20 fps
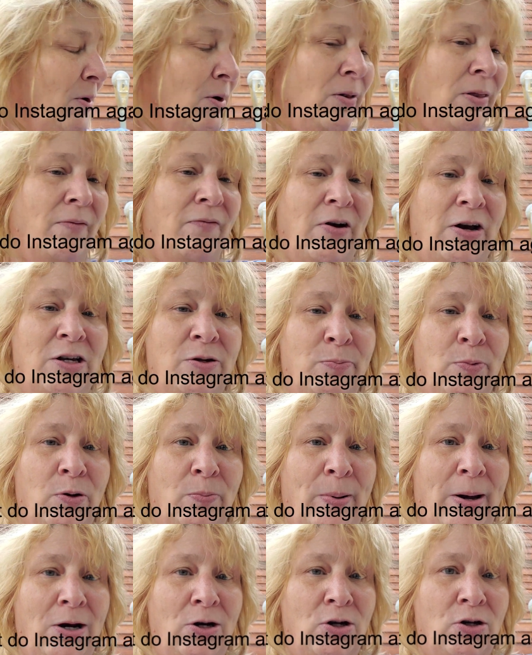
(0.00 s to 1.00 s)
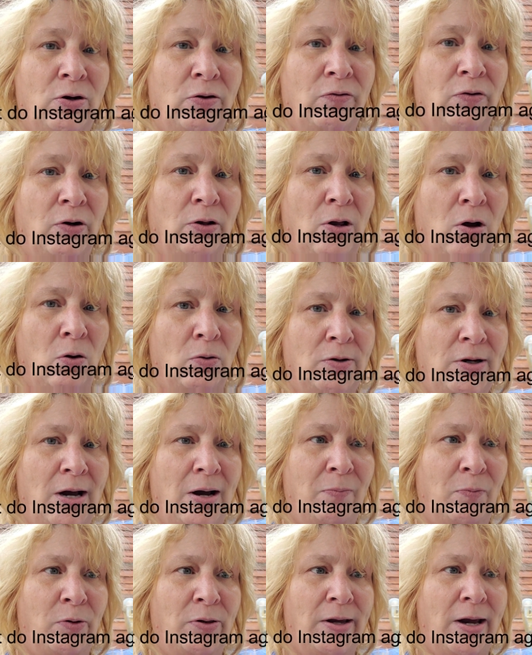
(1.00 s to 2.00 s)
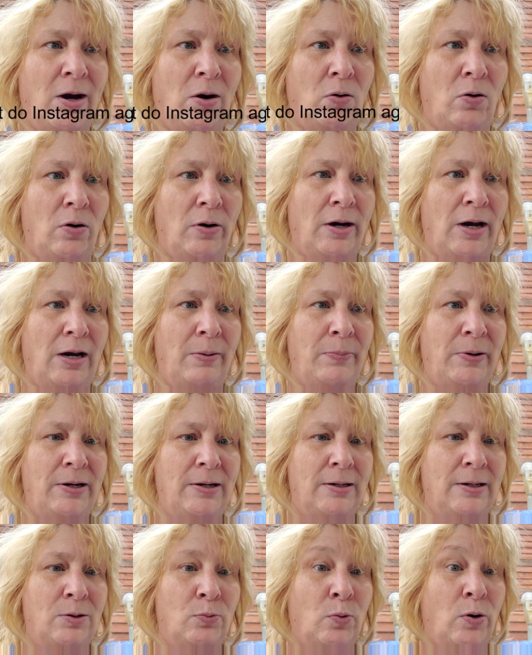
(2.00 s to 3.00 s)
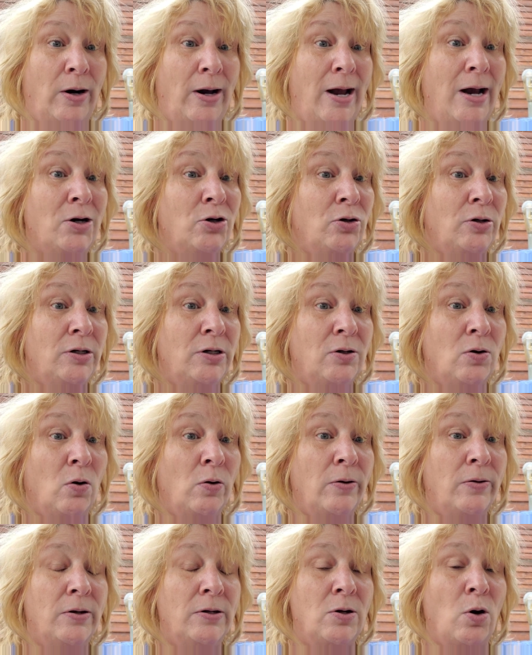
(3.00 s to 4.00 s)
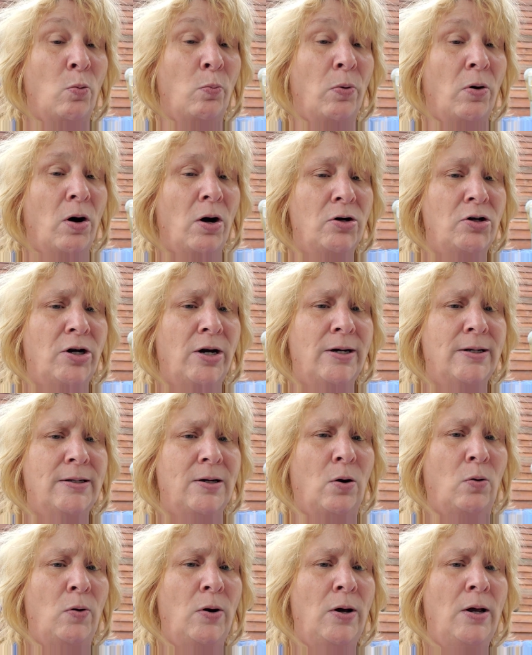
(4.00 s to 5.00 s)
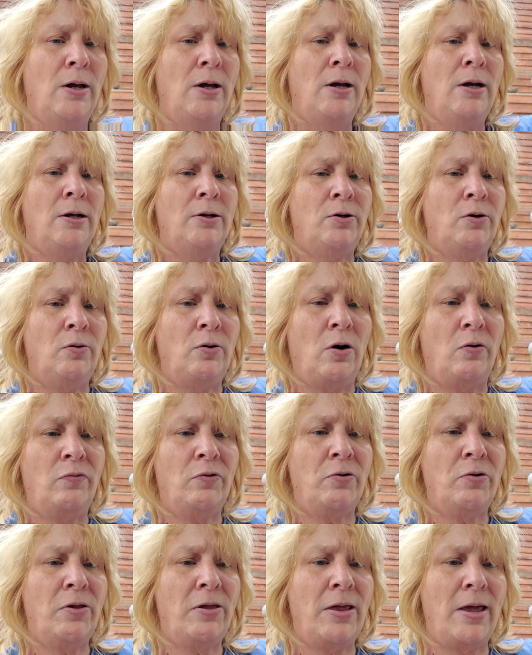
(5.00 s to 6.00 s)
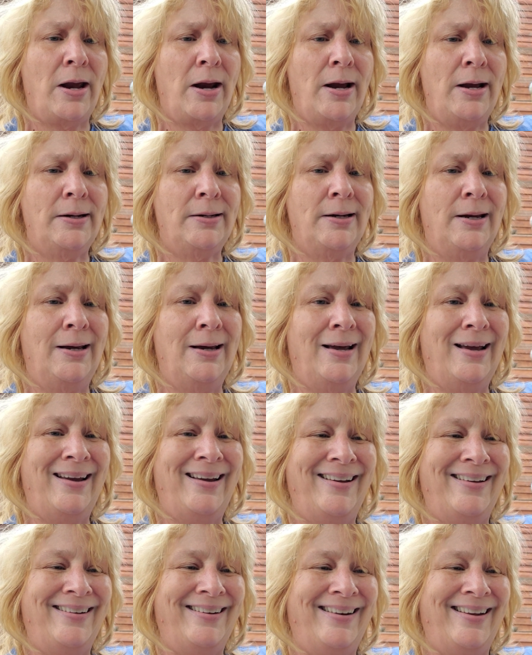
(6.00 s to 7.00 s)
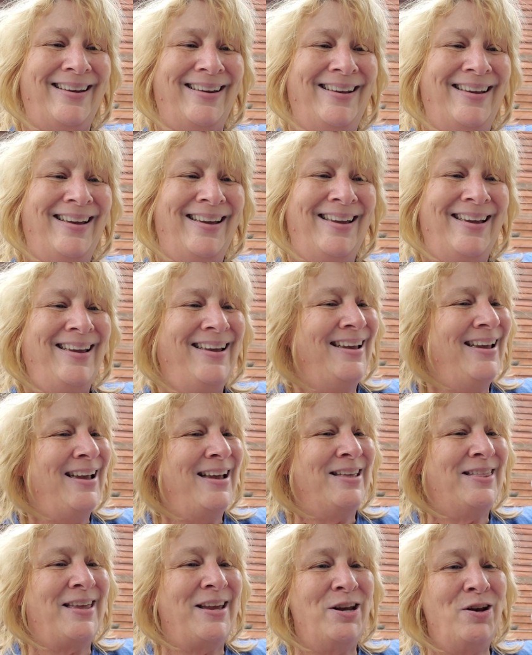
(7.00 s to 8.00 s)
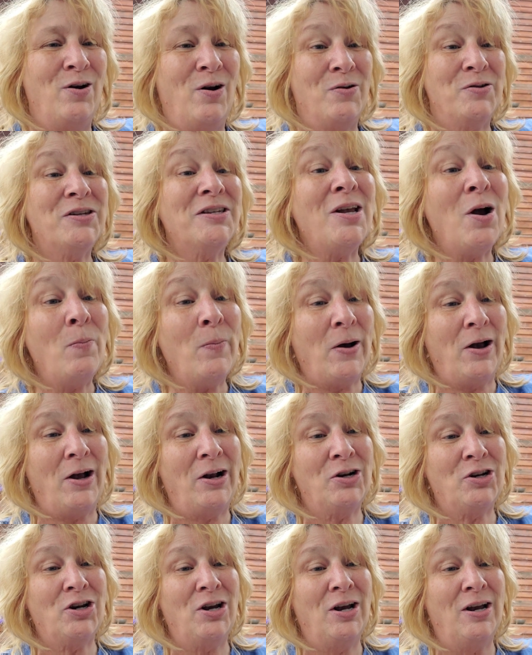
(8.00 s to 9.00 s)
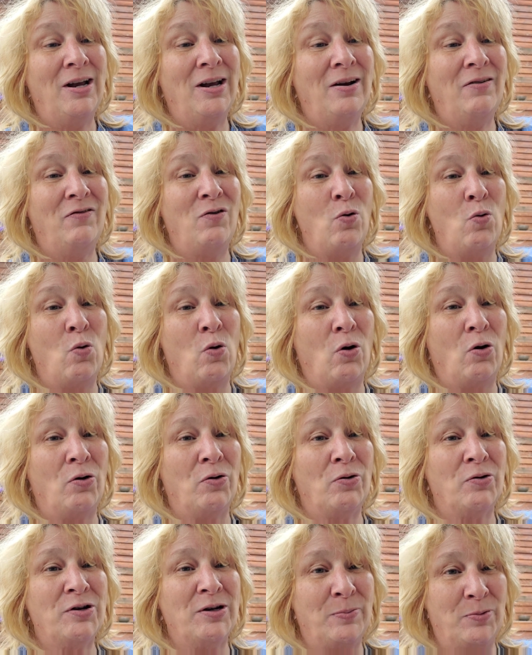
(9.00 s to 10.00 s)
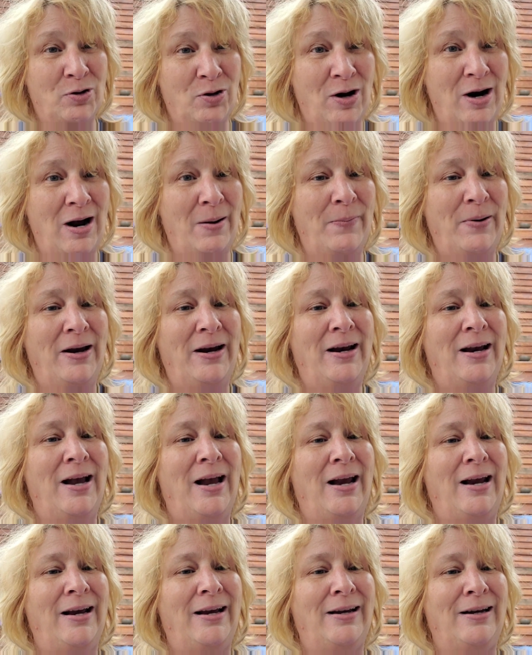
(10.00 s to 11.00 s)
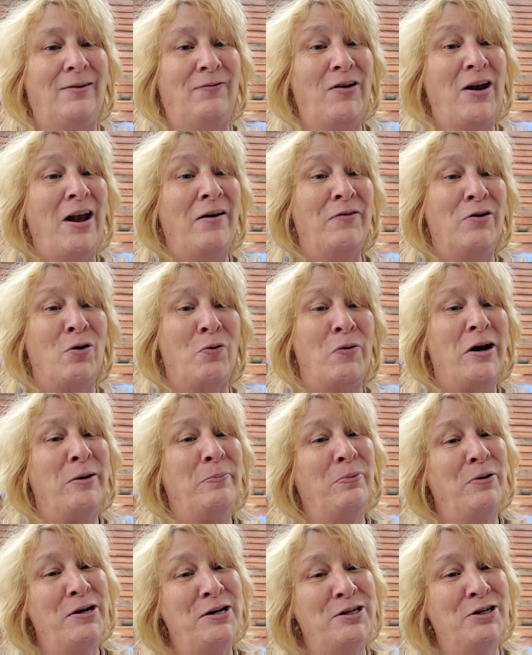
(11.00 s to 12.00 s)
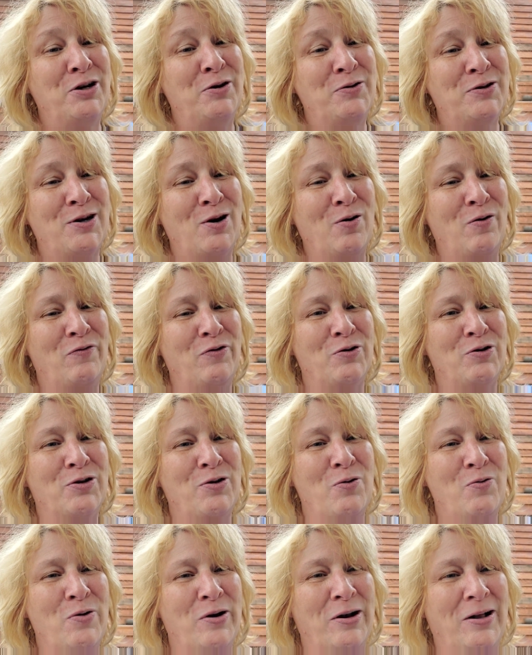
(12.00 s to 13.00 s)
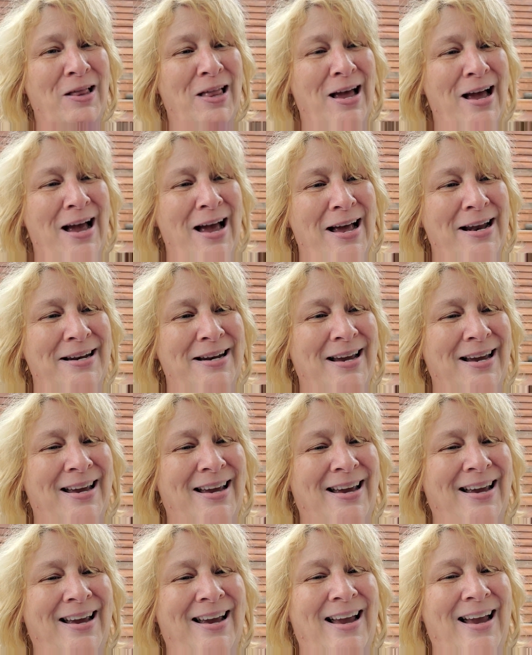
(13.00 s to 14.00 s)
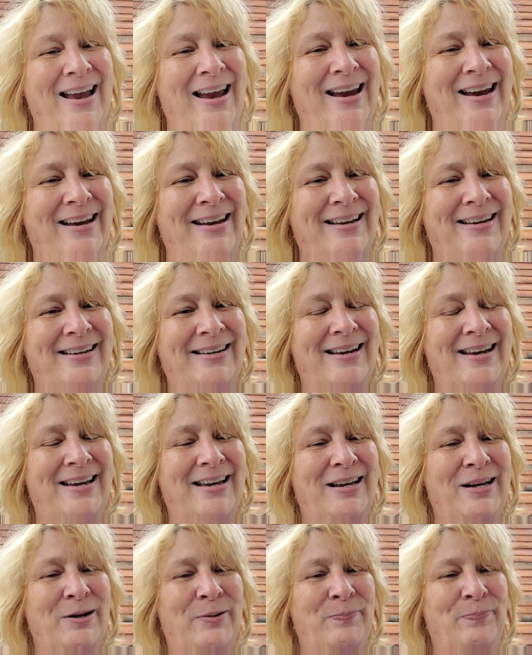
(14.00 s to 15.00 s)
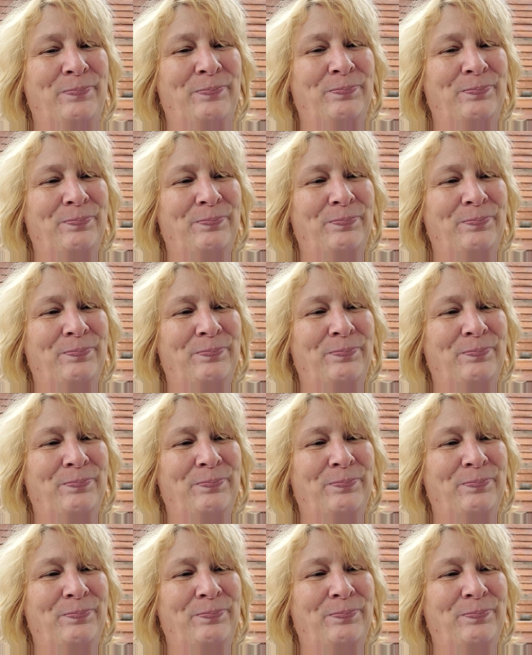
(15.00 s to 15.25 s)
on the Facebook page there for a long time with Gal Gone Camping. That's where I actually started this whole project. So tune over to that. And thank you all so much for subscribing. And if you haven't already, please do so if you're so inclined. And I